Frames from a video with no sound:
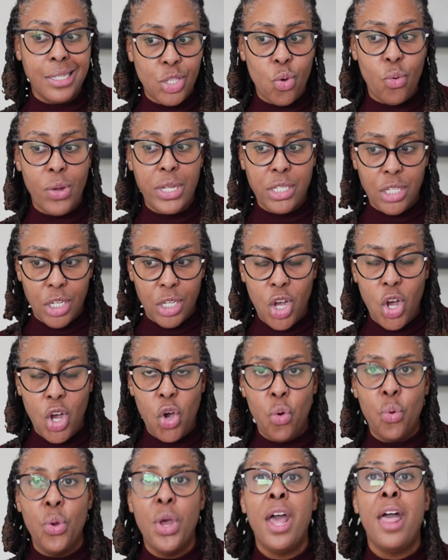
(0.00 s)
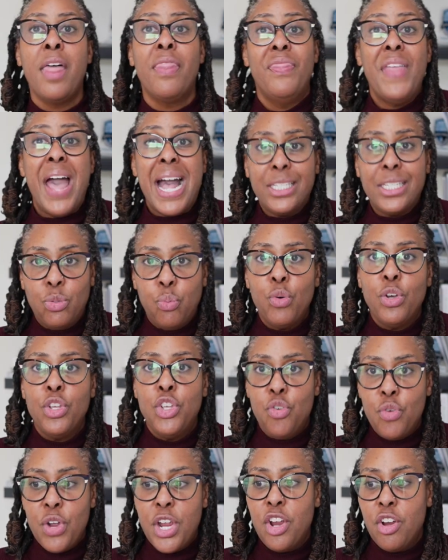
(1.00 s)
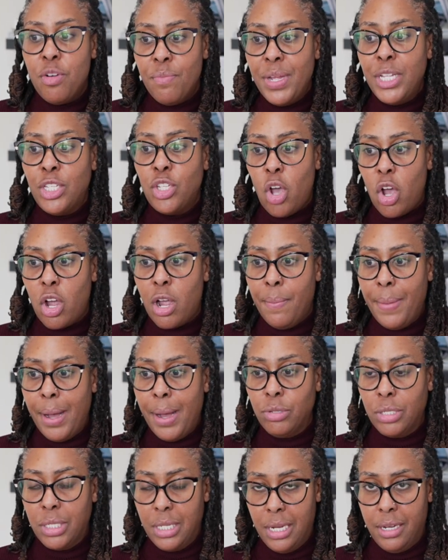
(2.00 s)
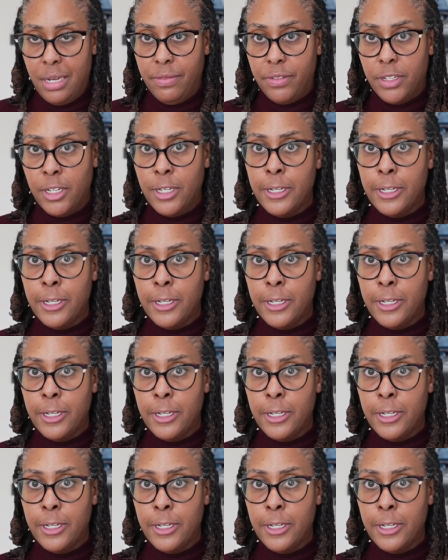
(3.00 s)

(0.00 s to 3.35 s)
is going to go, that's when you'll hear me talk about stuff.